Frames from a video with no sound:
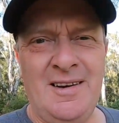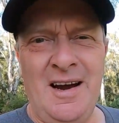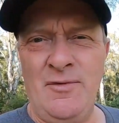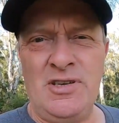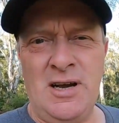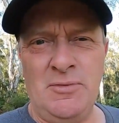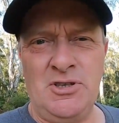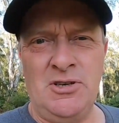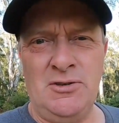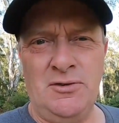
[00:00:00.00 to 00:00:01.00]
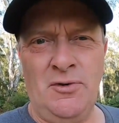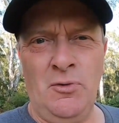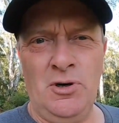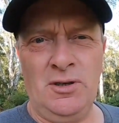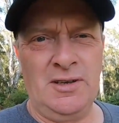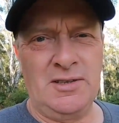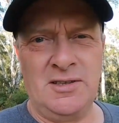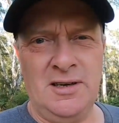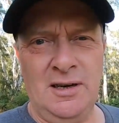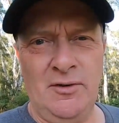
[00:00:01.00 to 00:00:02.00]
every time they turned up for work, they had
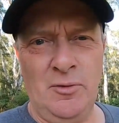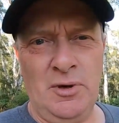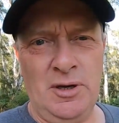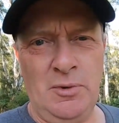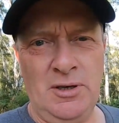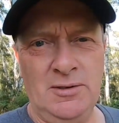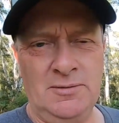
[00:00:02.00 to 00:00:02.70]
to deliver a baby.